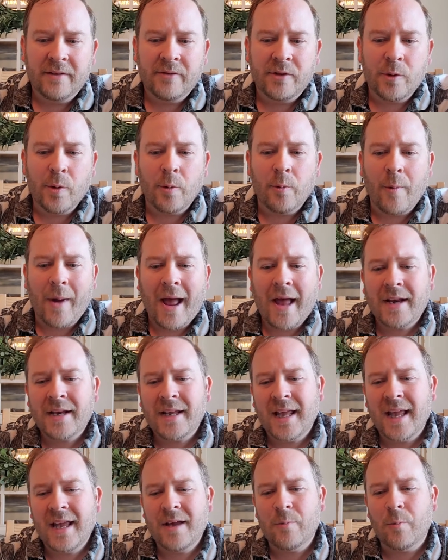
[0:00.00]
If you
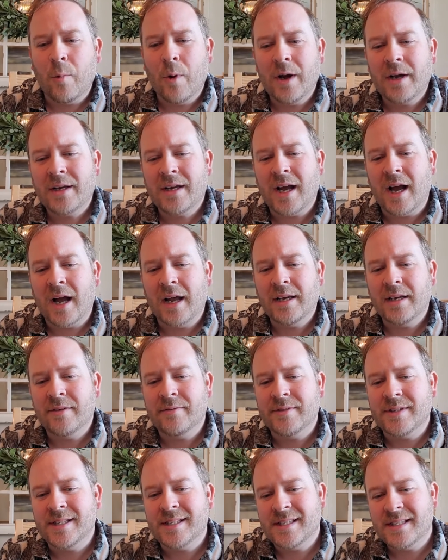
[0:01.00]
eradicate one kind
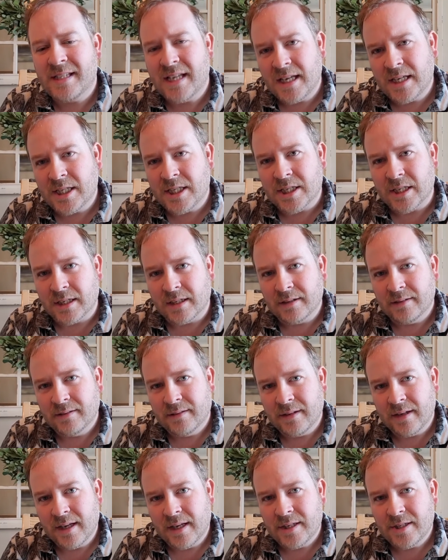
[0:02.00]
of
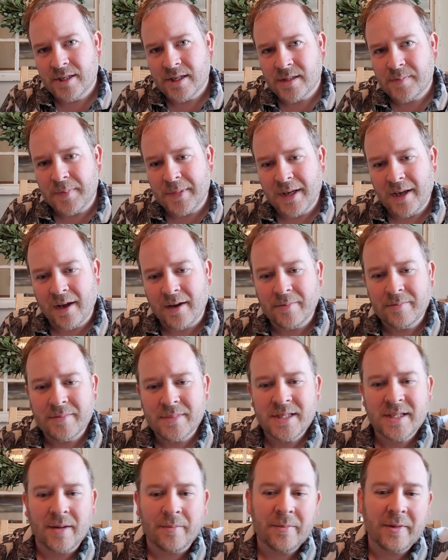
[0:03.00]
distinction, it just
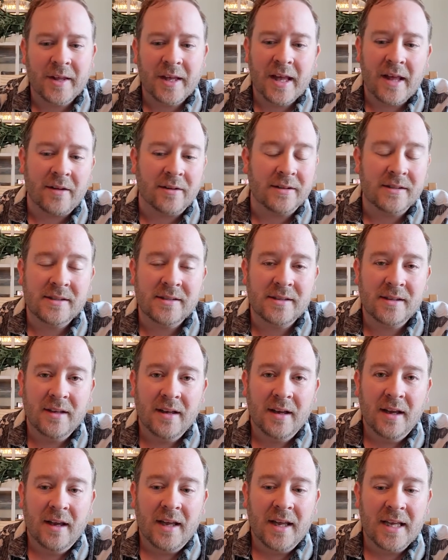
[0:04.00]
becomes something else.
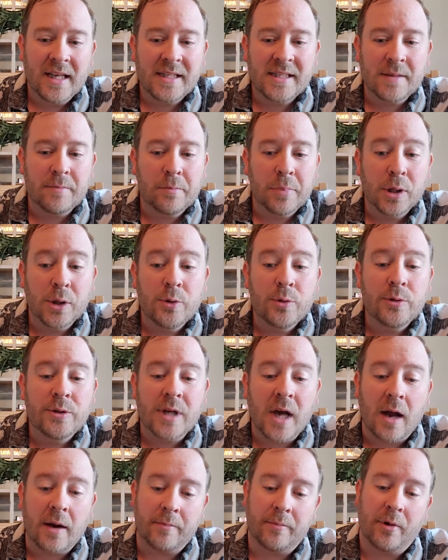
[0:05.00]
It's a blue
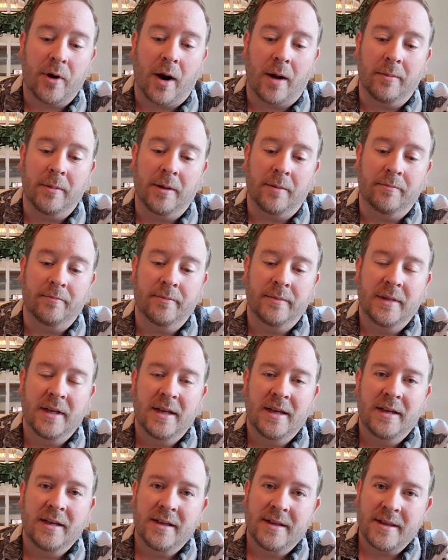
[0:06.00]
dot problem.
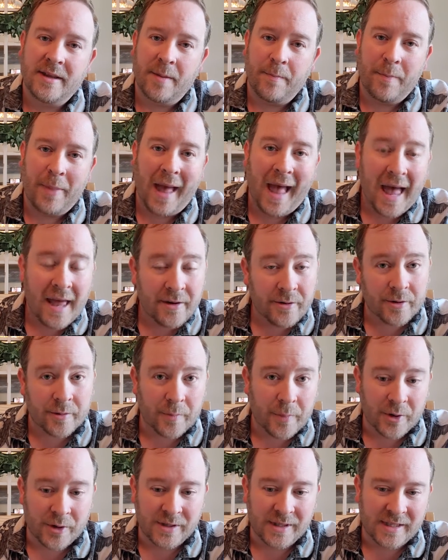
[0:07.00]
The
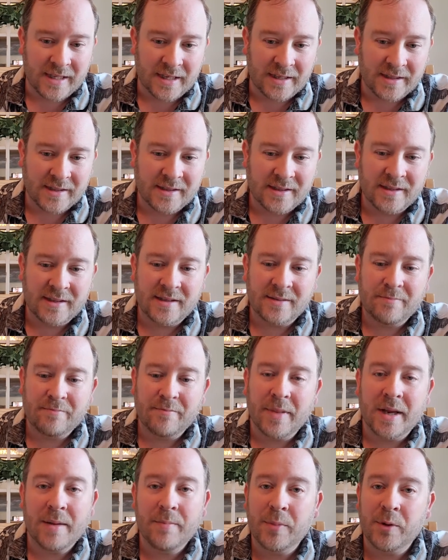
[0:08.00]
pattern persists.
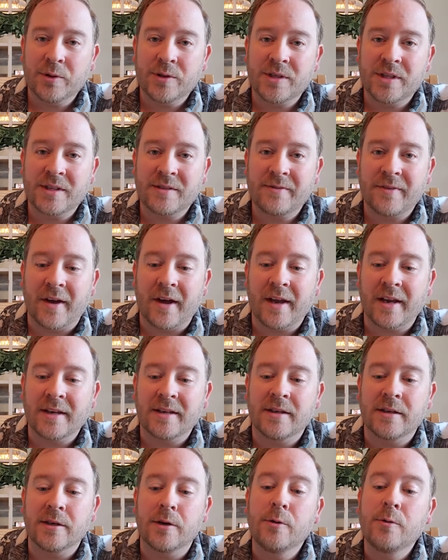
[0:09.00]
People just
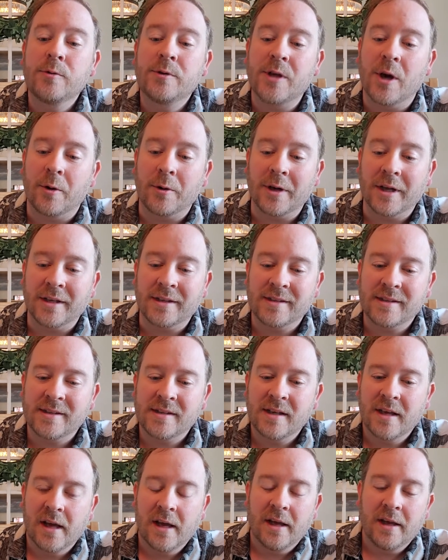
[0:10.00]
find new
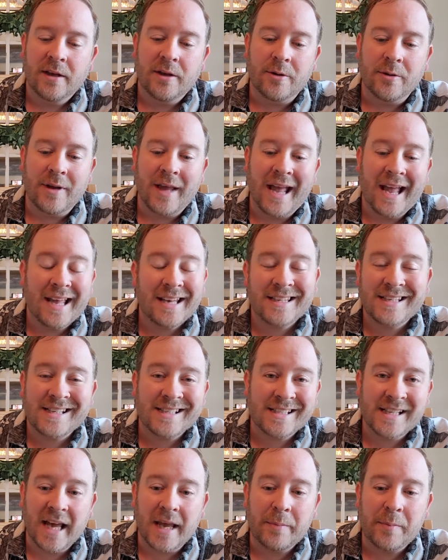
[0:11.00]
tokens. You can't
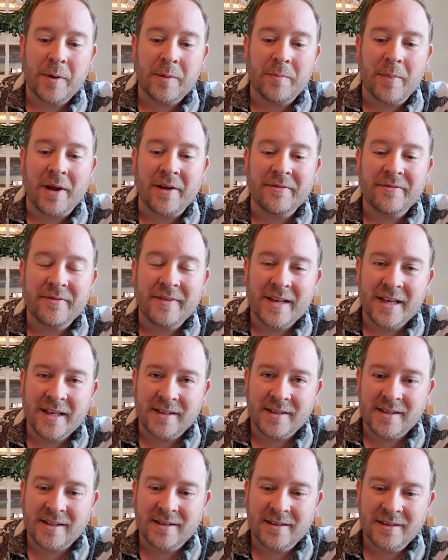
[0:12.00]
escape it by
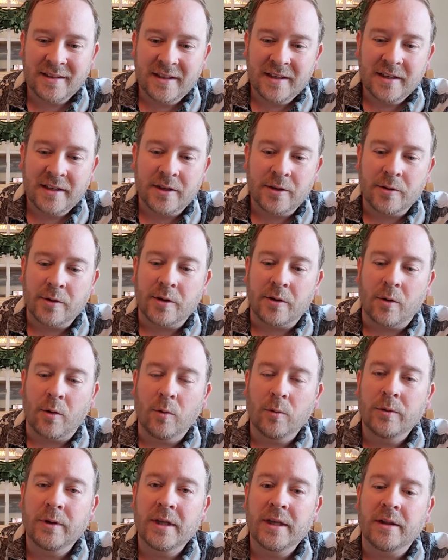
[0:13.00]
fiat. You can
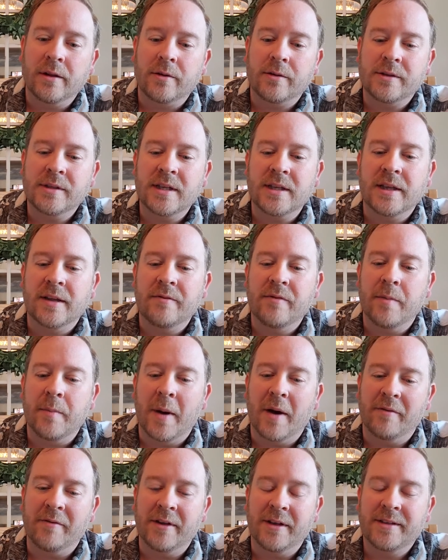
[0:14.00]
only learn to live
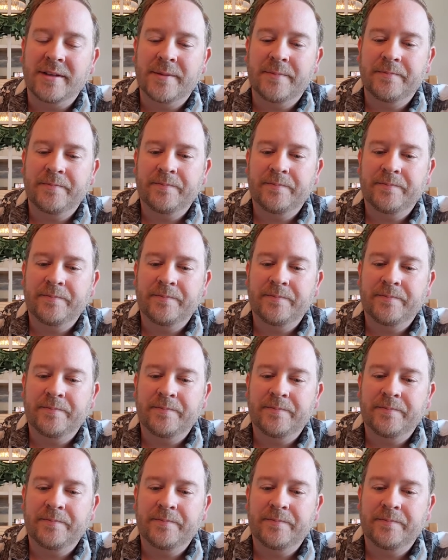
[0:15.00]
above it.